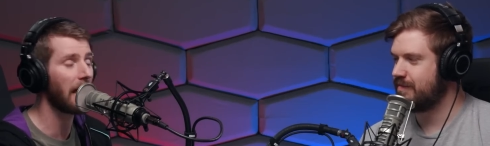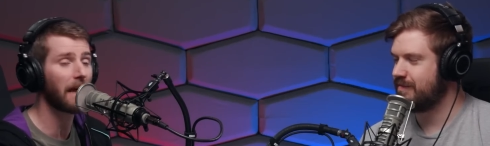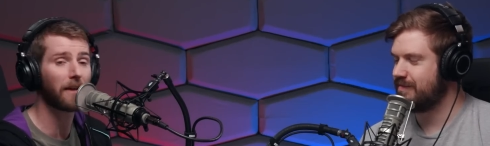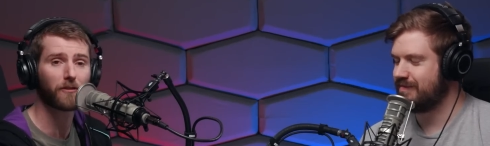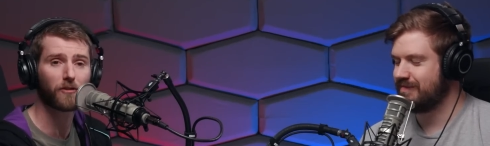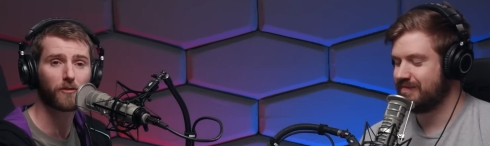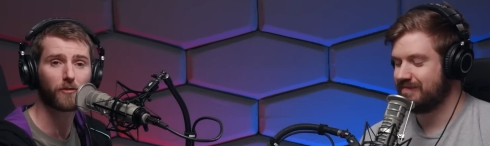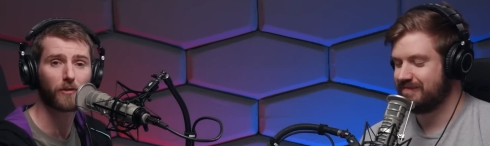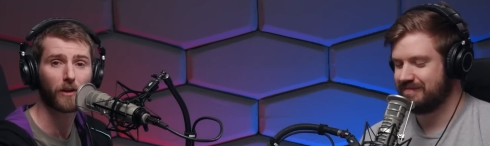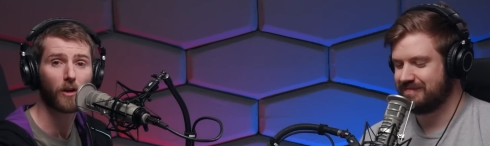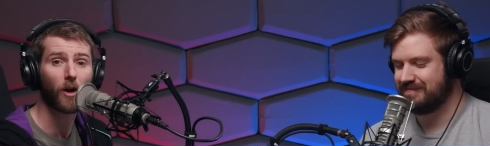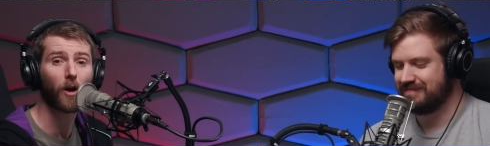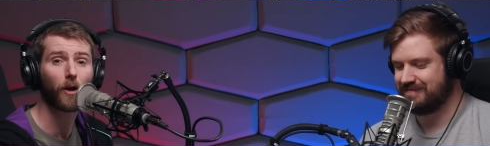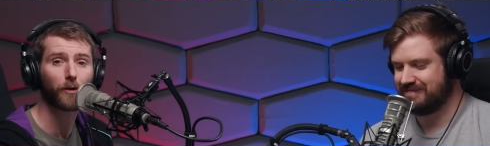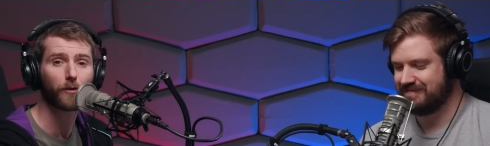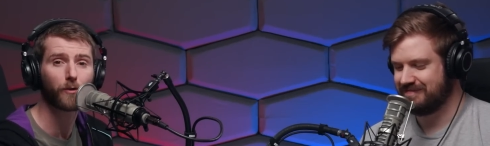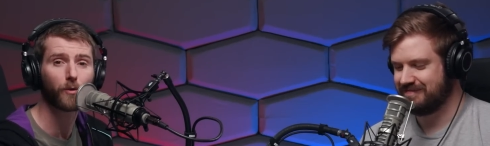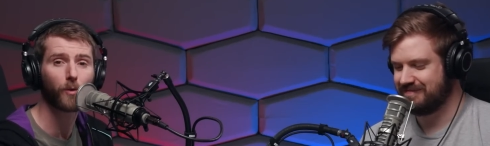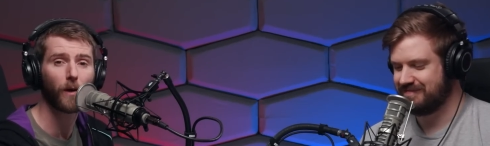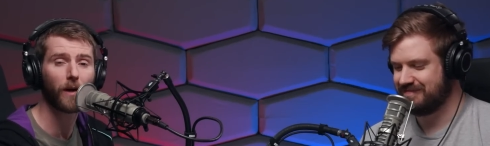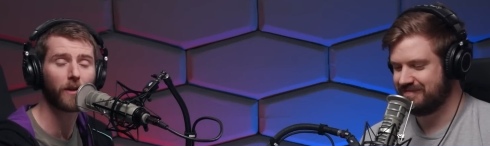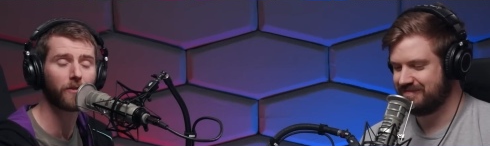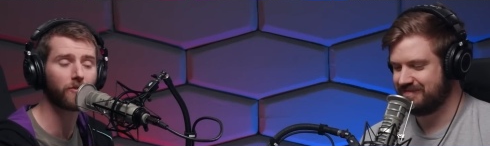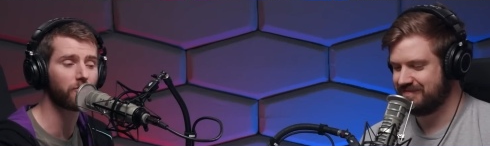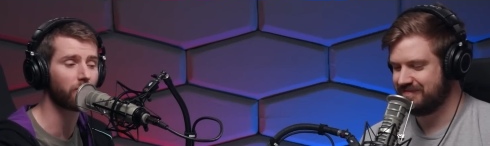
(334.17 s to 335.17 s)
Speaker 1: answering hard
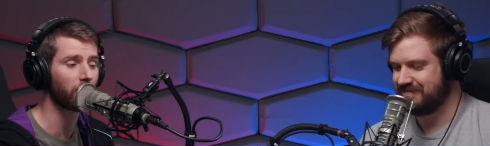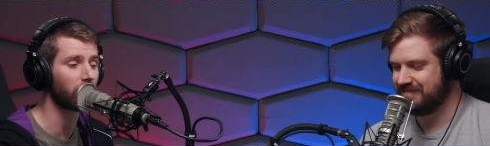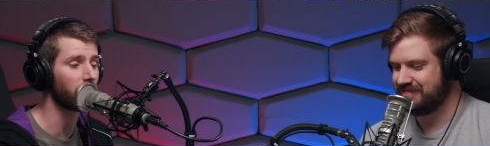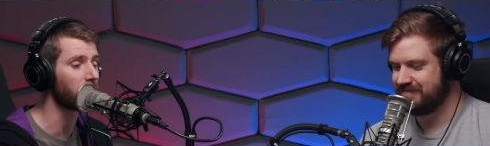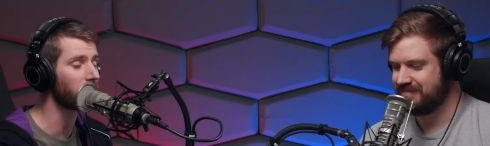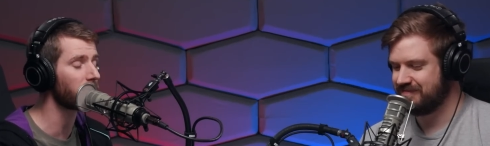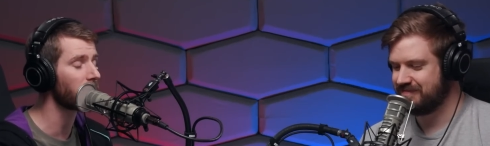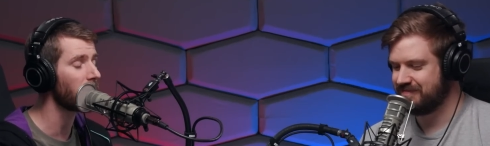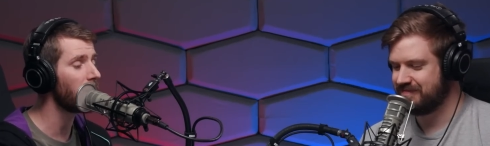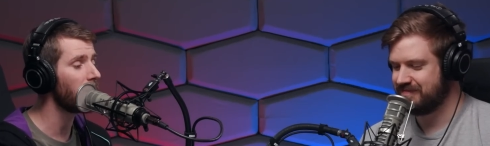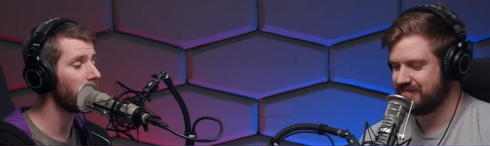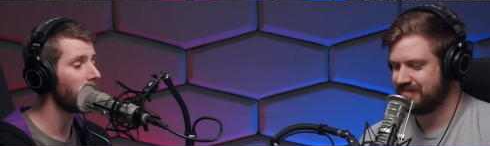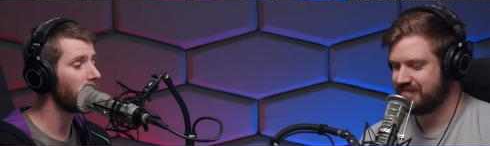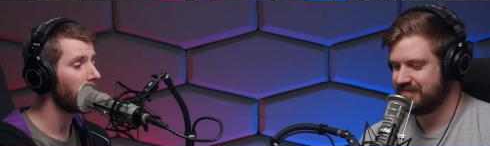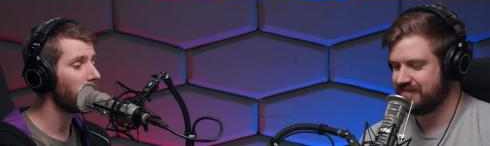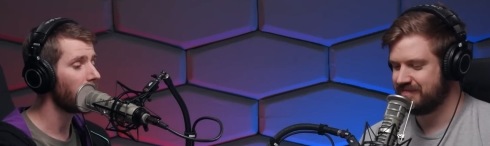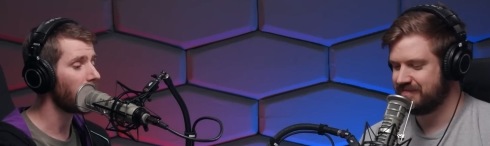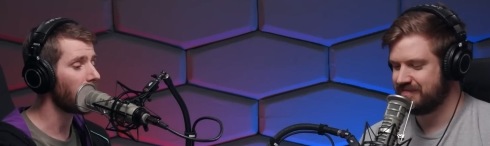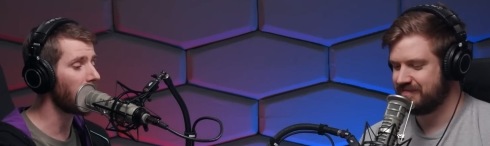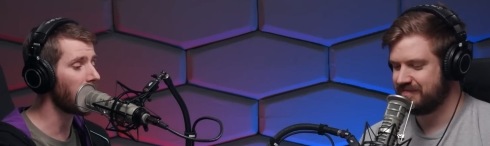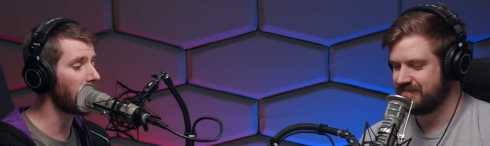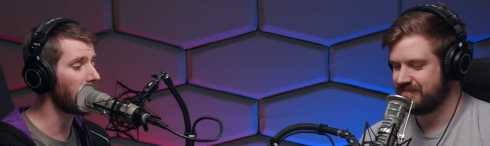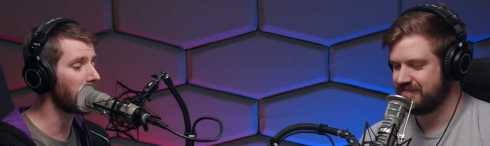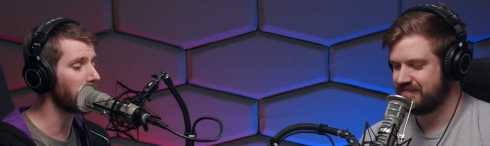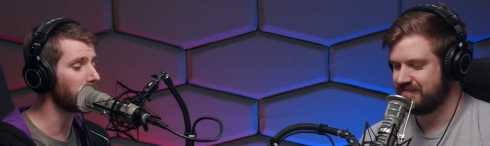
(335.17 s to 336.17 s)
questions.
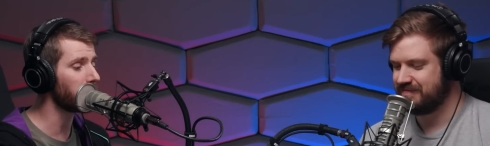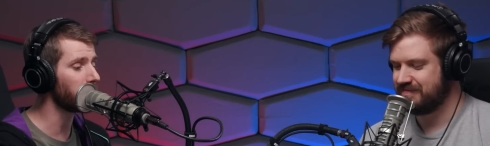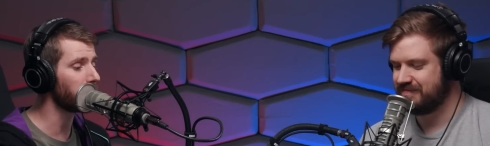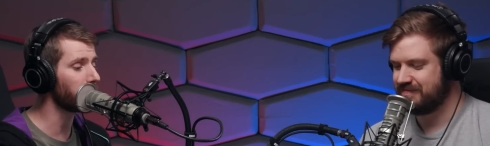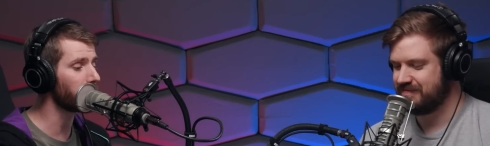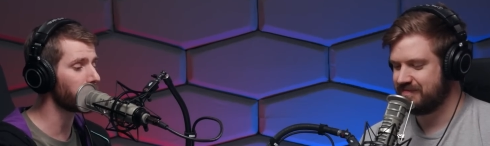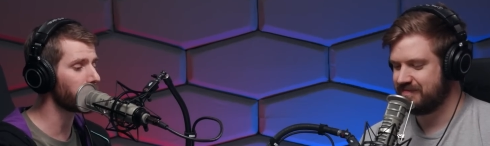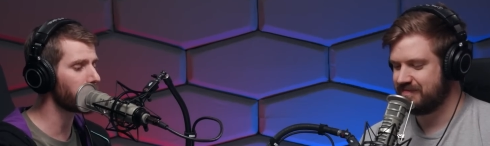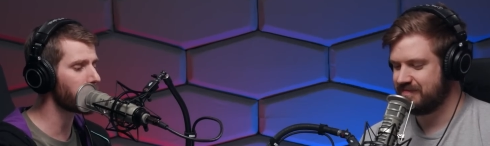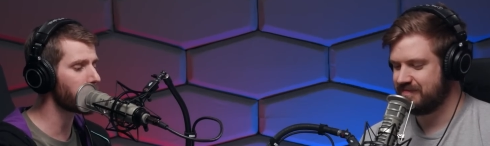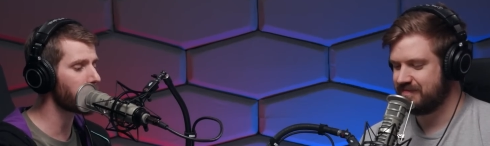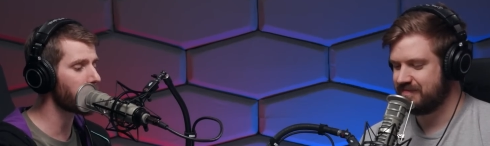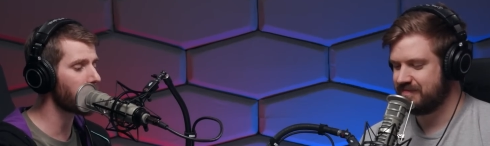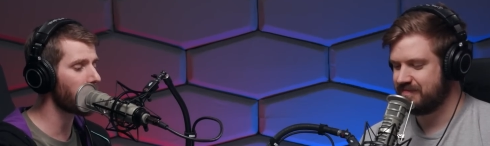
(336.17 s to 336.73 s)
Um,